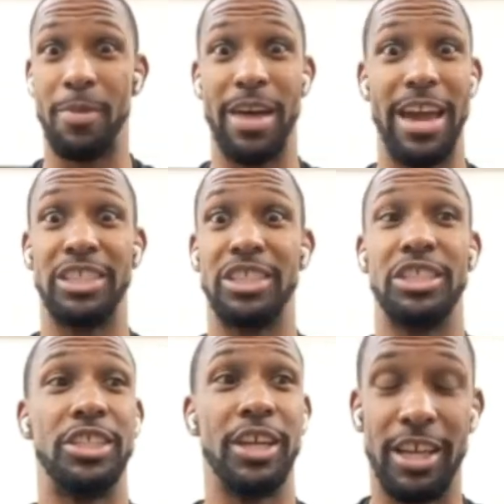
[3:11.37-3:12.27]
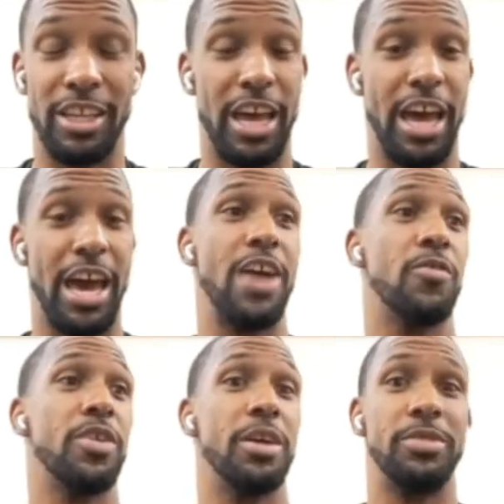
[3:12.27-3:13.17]
like stunned. I
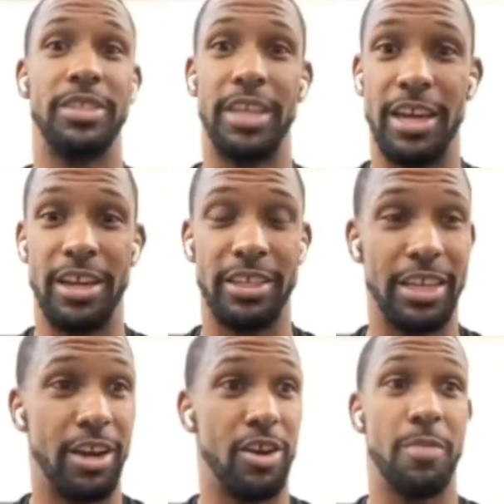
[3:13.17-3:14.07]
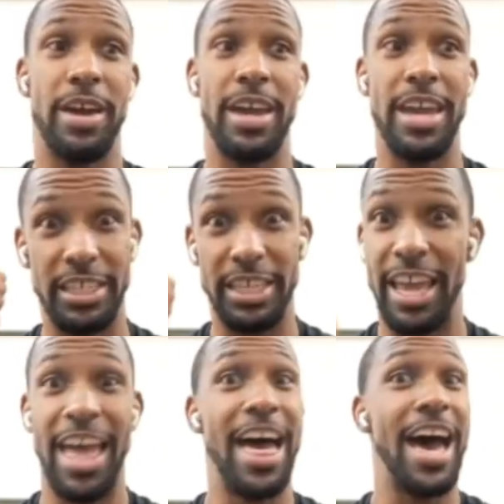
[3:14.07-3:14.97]
run upstairs. I call my
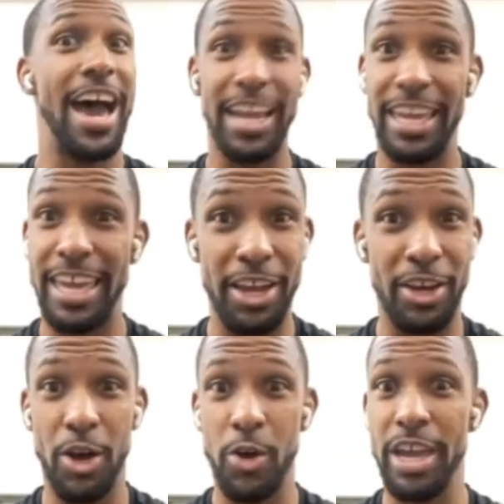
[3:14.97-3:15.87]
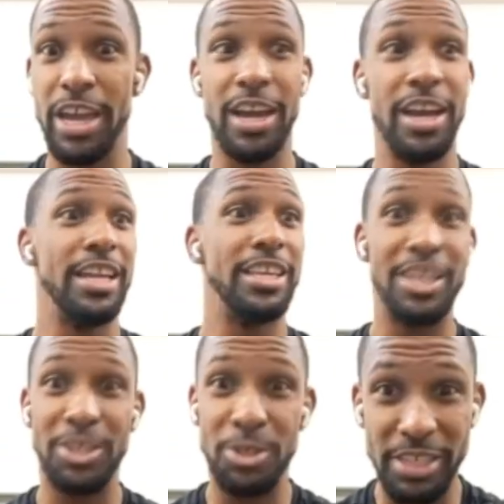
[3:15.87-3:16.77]
agent. I can't go here.
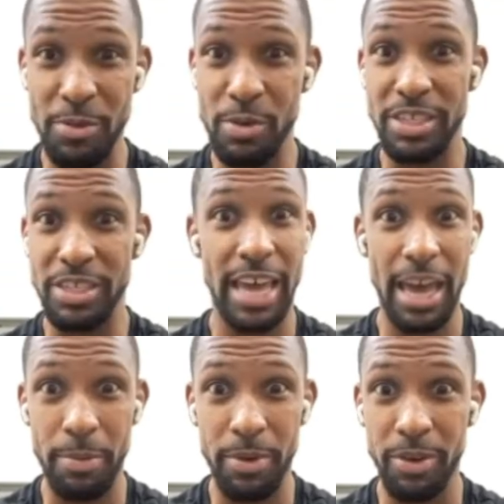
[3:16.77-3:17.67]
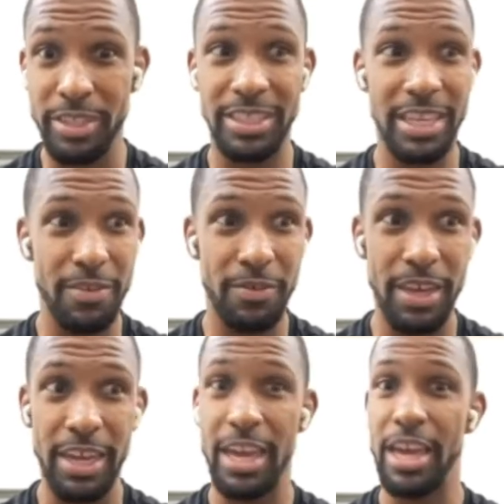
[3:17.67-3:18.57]
Did you see what just happened on the
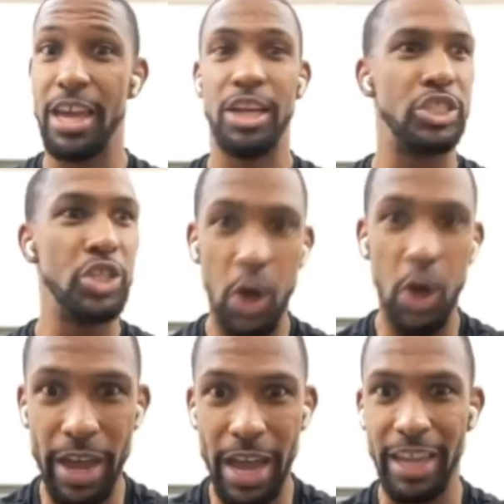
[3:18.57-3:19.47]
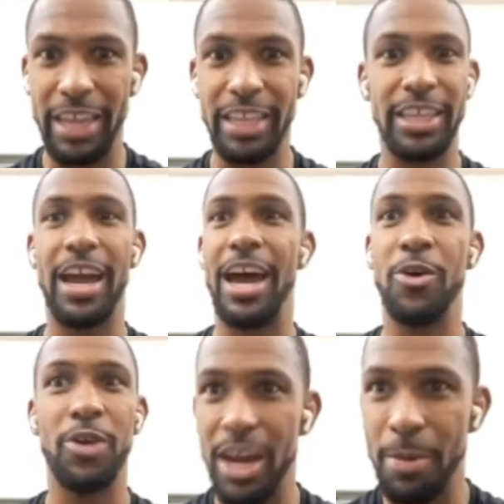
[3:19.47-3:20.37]
TV? There's no way I get there. I
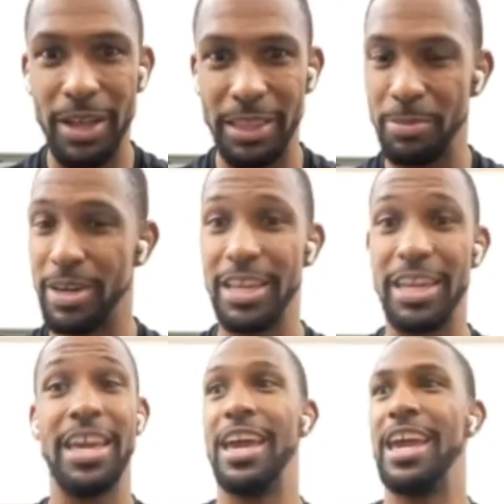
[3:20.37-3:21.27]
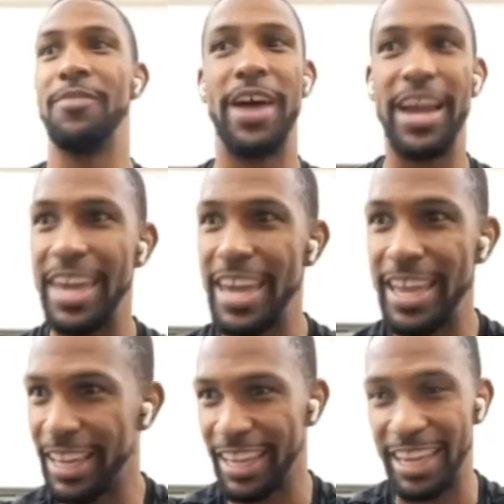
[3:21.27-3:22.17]
don't care about the money. If I
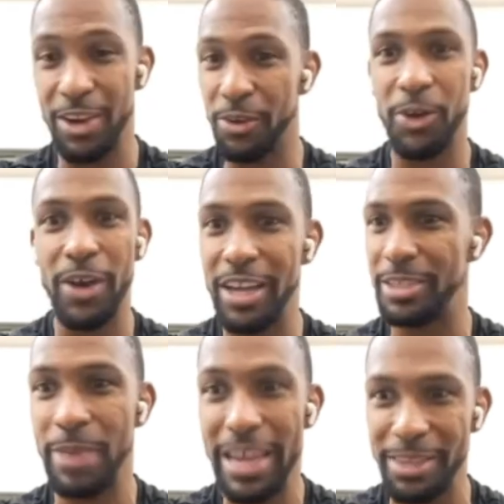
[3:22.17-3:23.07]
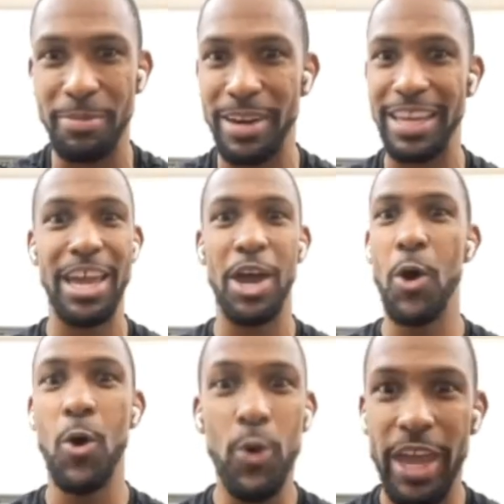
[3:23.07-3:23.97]
can't get on the ground to make the money,
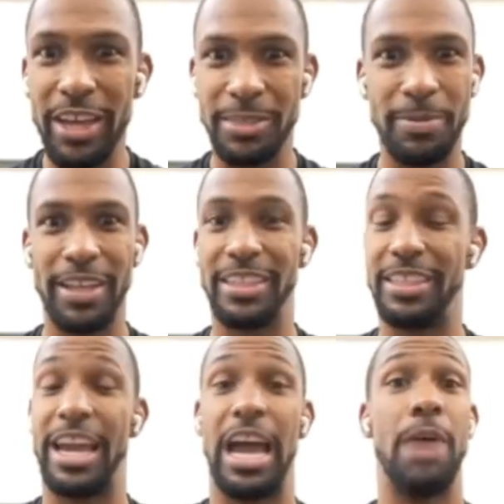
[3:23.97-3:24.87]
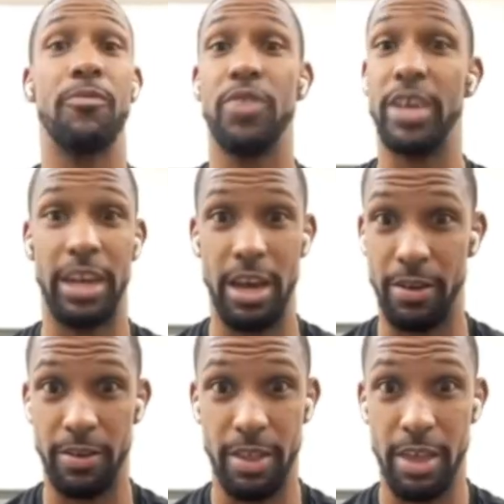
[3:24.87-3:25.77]
who cares about it? Like, I'm freaking out.